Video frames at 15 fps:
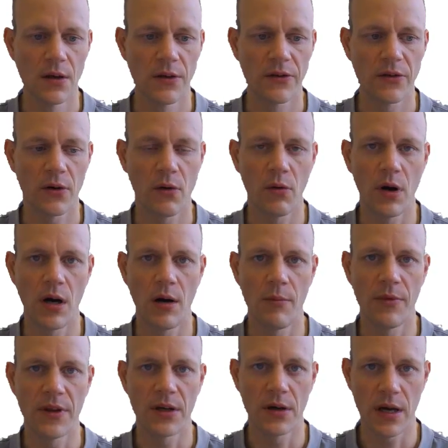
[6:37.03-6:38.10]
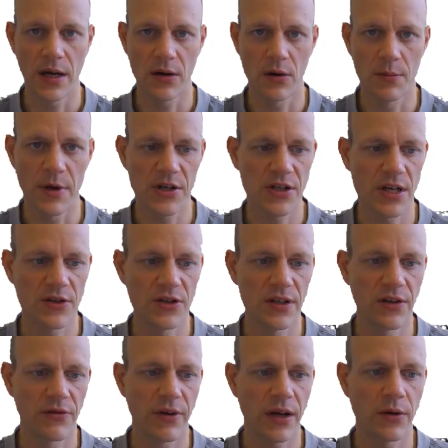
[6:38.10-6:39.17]
So the automation
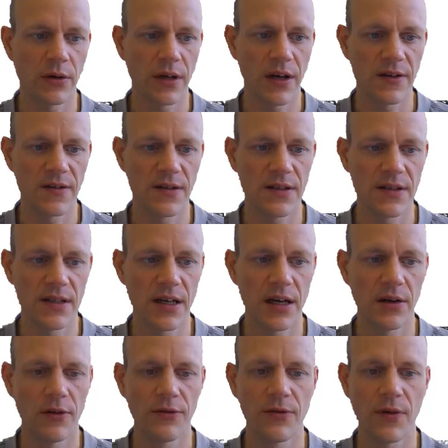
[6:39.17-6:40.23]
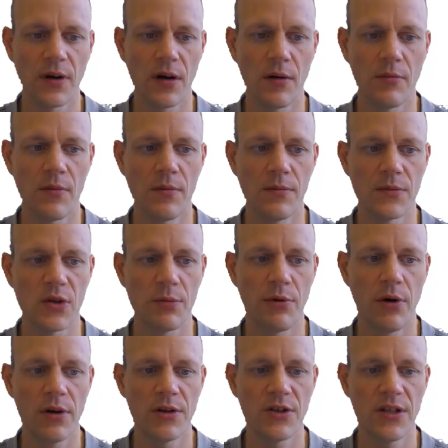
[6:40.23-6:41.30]
engineers recognize this kind of
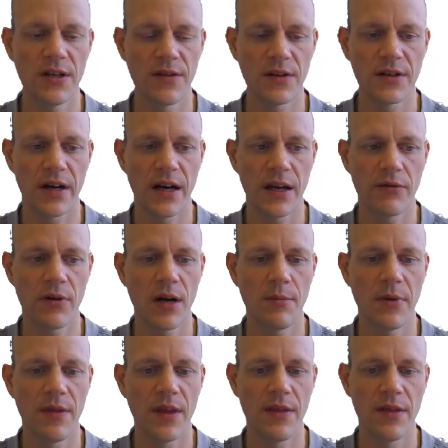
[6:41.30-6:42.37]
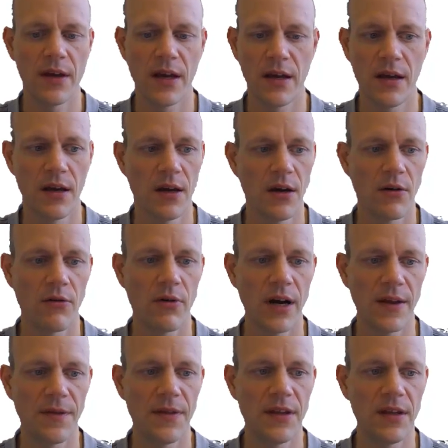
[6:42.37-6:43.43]
topology in the diagram, and then they
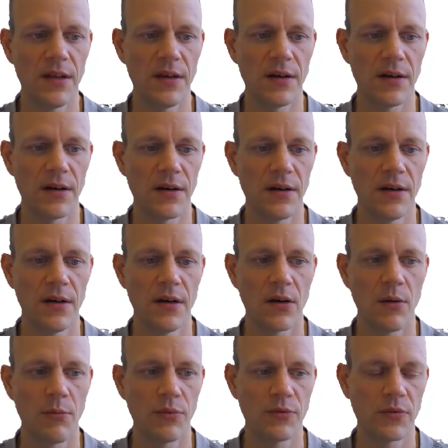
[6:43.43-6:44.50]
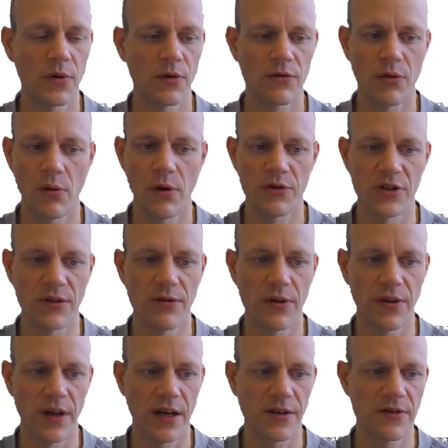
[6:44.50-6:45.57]
write the control logic for
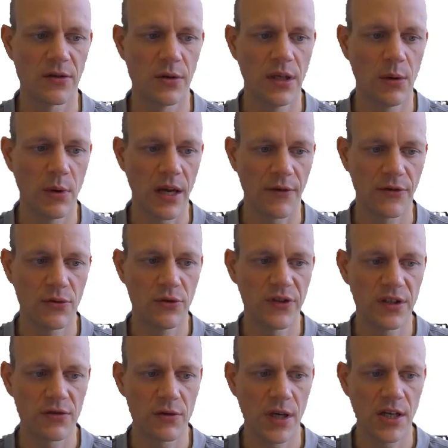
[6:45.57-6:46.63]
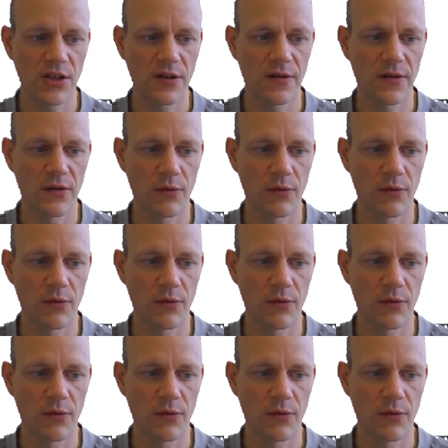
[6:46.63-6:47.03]
that. So here we have two situations.